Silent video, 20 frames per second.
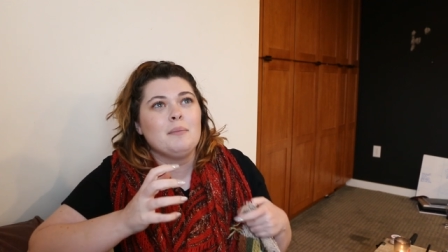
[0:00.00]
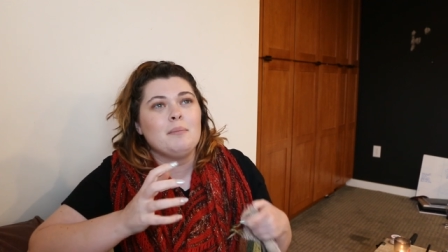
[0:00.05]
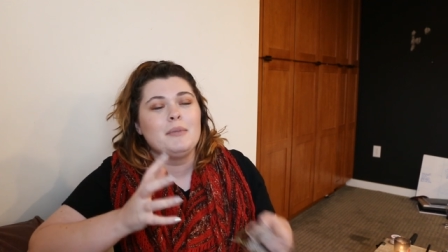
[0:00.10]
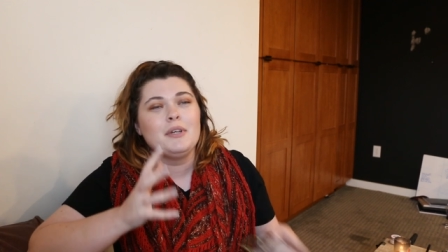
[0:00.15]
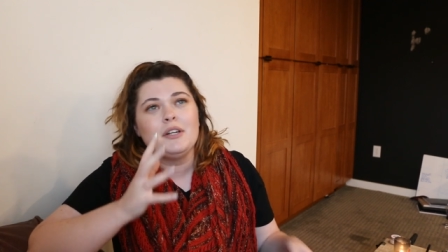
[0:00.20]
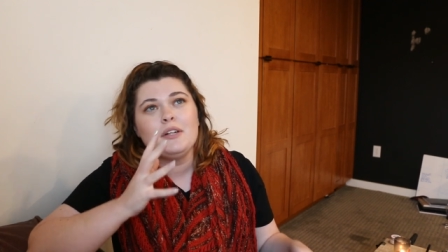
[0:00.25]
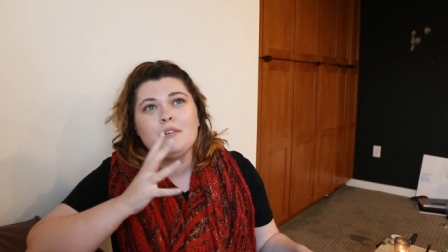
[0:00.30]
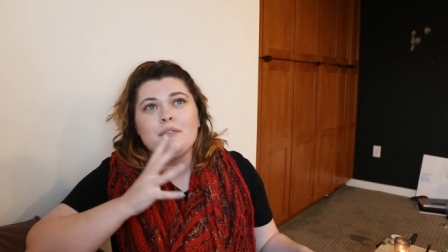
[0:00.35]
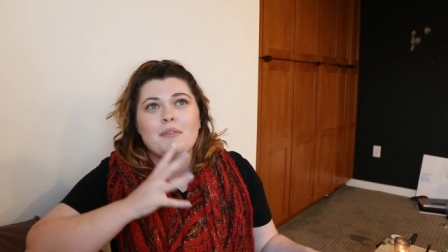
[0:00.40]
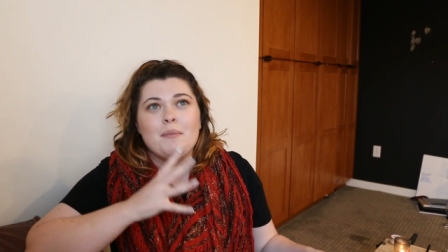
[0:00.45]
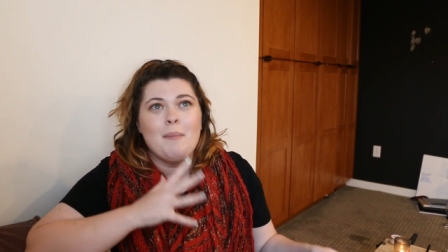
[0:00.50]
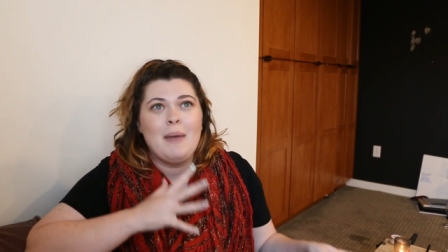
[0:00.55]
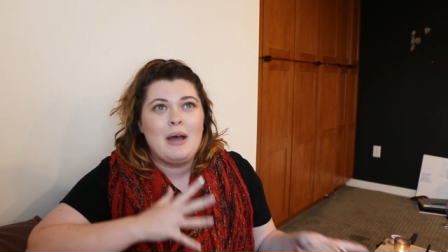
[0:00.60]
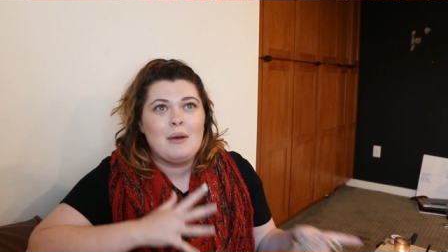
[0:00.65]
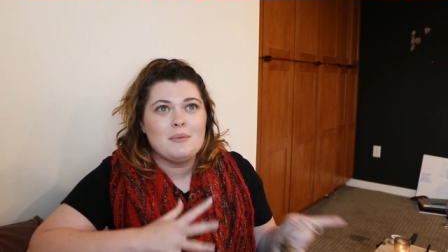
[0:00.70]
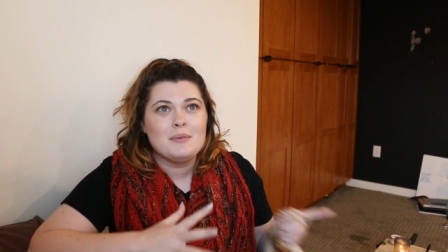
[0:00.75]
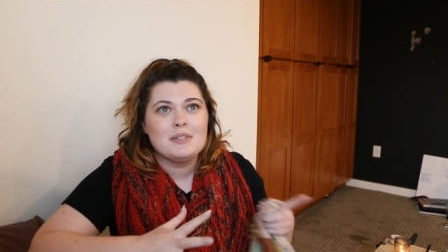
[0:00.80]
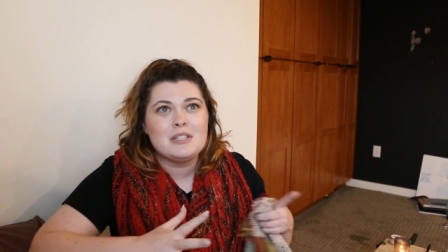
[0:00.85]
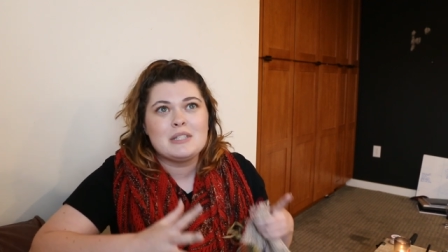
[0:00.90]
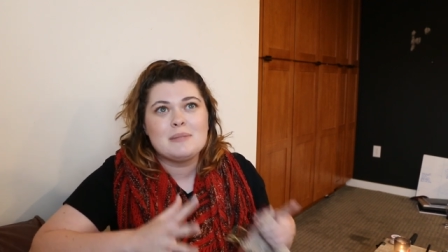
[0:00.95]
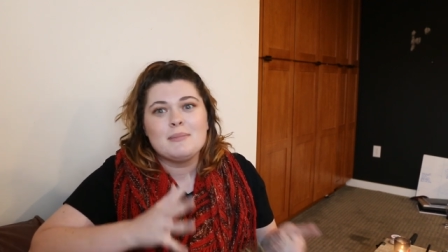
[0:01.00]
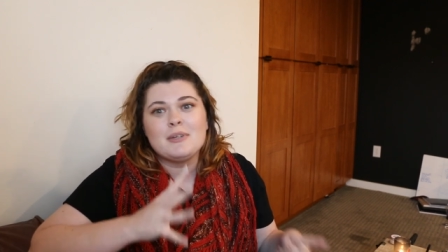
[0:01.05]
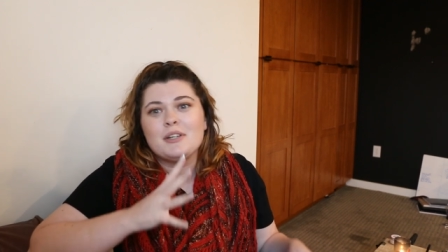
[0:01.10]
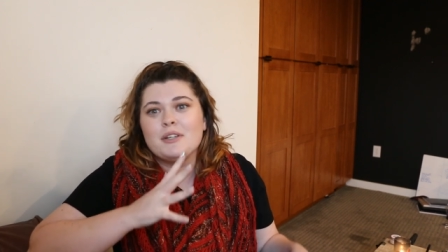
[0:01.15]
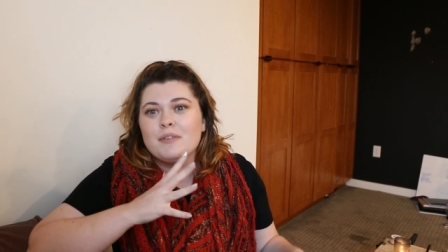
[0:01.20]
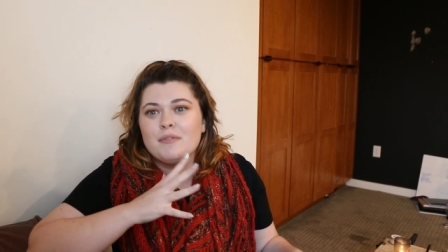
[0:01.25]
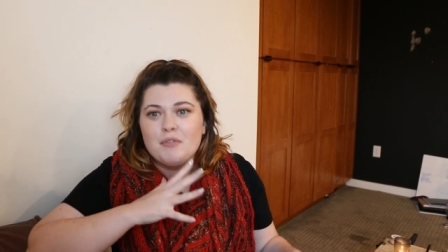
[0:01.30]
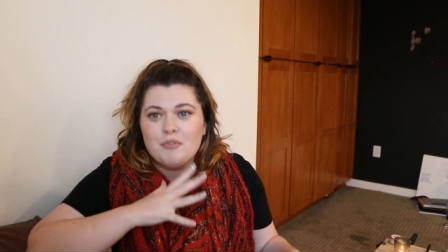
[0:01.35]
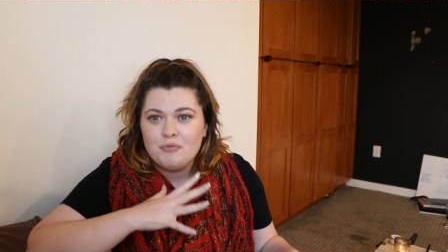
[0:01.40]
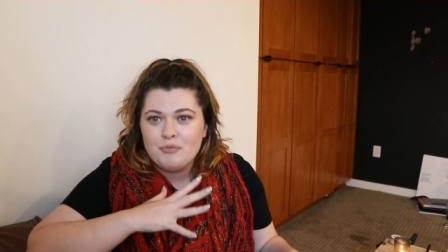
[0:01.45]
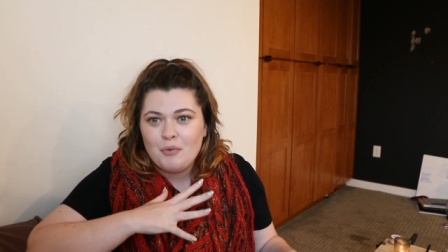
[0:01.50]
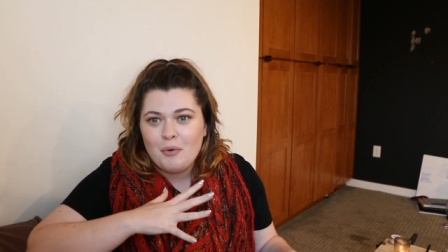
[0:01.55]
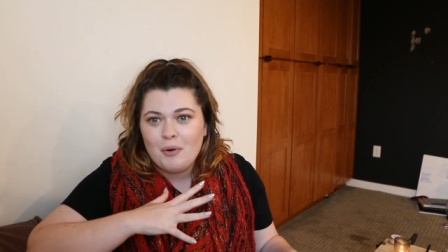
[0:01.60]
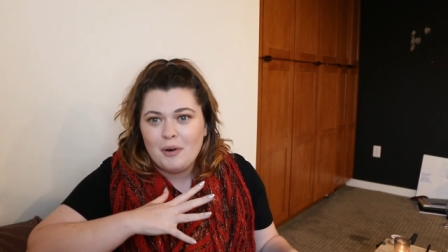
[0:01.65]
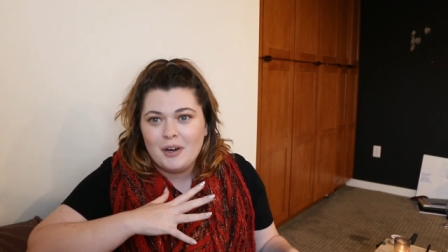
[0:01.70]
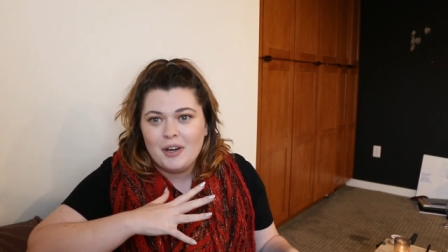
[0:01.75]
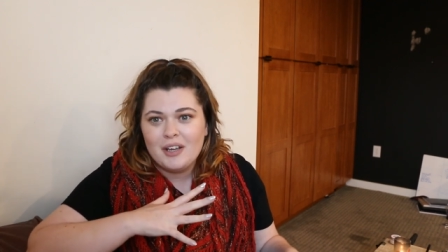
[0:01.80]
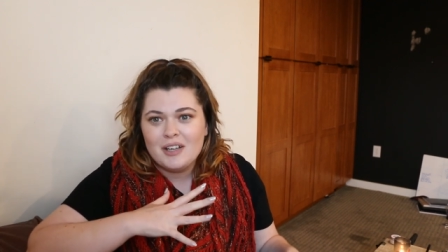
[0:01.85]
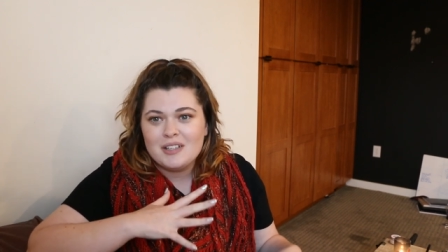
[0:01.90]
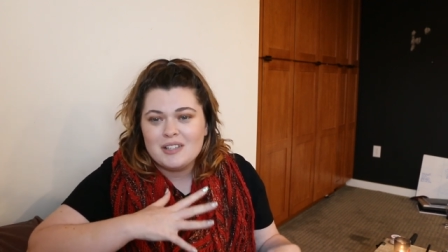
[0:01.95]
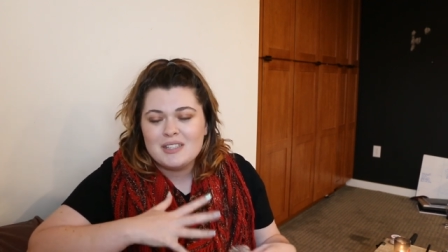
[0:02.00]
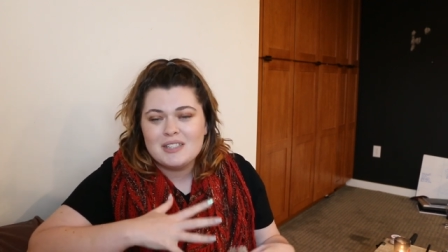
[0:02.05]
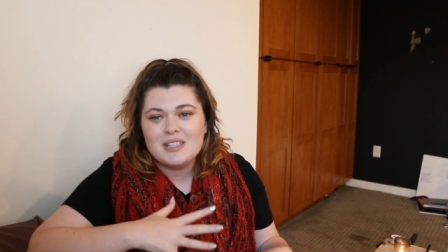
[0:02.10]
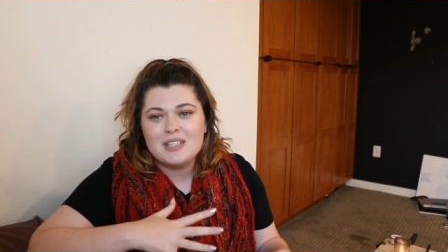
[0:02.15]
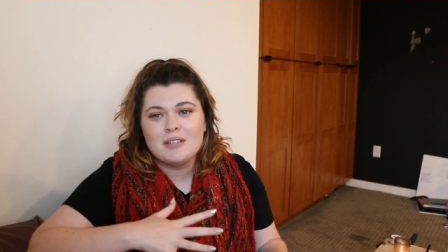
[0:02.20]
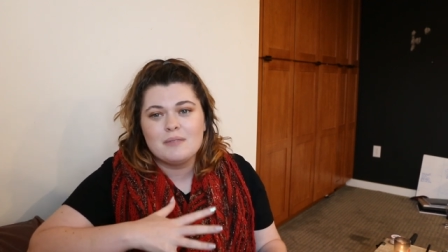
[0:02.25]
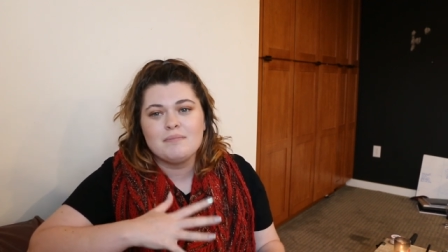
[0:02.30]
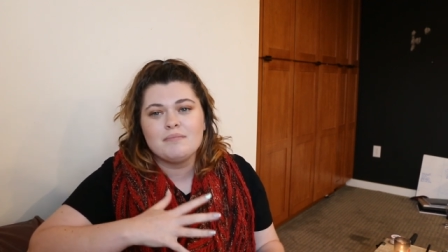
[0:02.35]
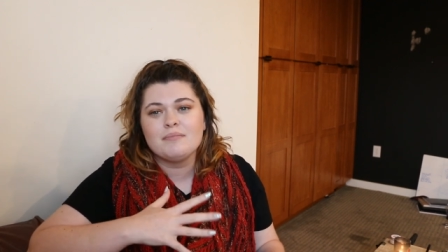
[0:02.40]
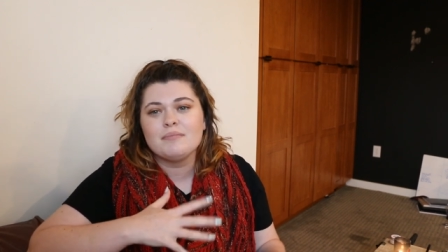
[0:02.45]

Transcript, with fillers: mountains, middle of the forest.